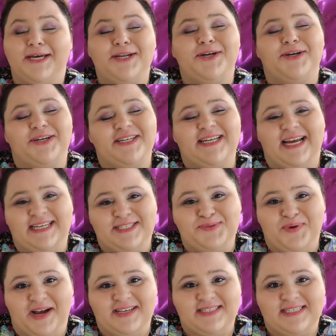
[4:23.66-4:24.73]
get a good night's
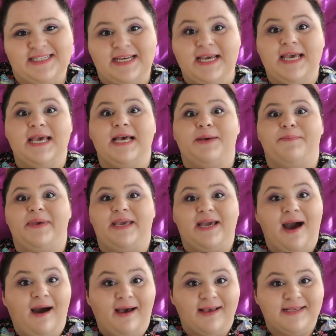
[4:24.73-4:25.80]
rest,
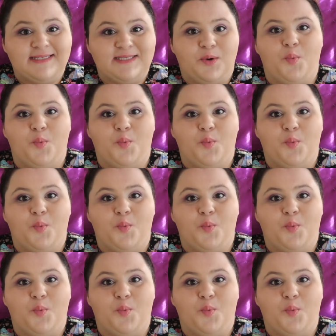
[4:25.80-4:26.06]
because